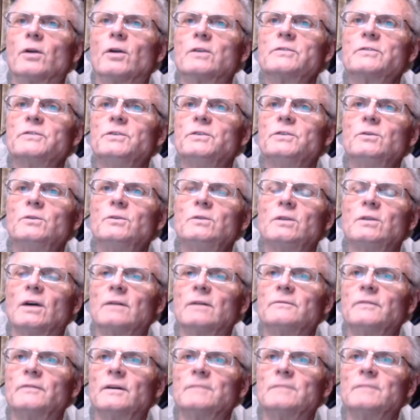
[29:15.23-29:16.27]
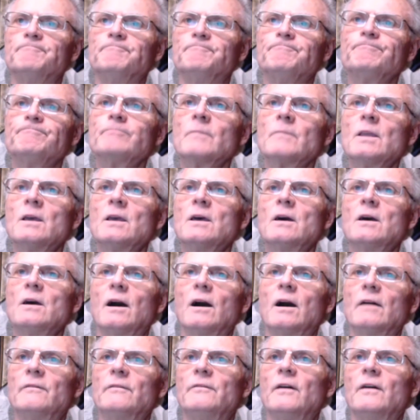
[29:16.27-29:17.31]
pursuit of
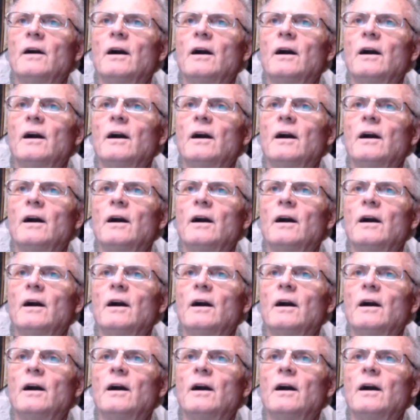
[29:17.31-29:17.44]
a